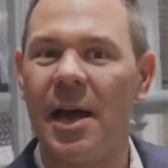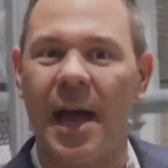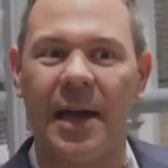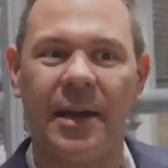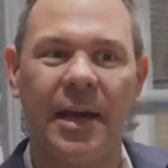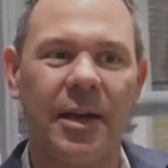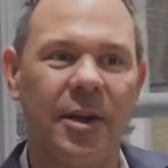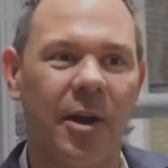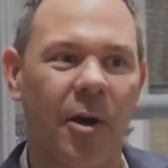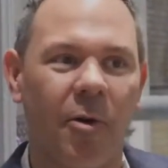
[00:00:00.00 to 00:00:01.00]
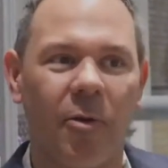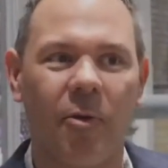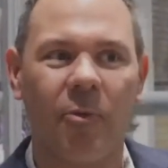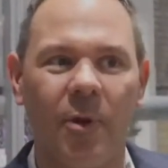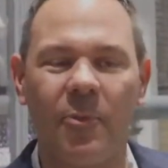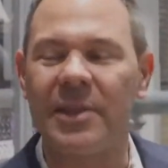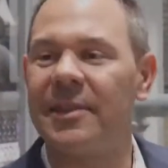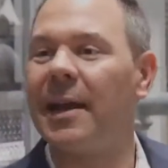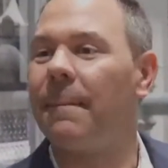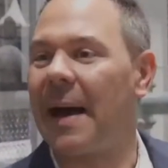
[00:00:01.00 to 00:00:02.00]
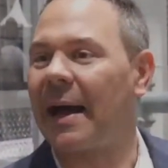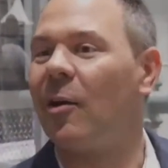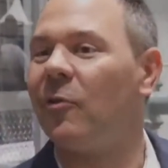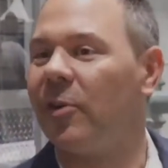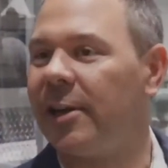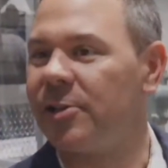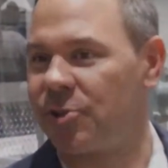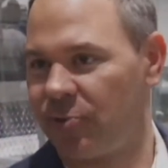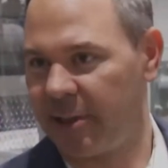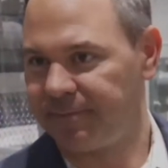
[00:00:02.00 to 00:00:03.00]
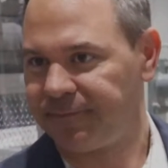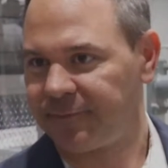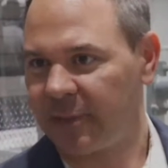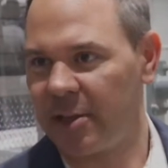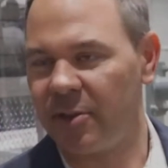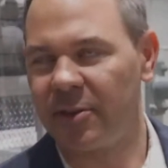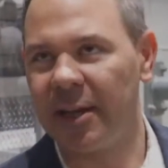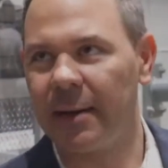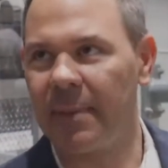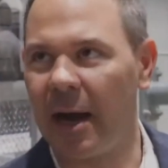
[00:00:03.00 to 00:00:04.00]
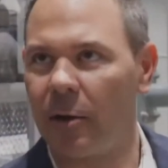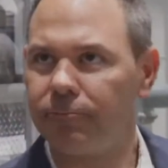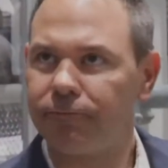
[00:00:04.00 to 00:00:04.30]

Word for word: And you know, when we think back over history, and you think about,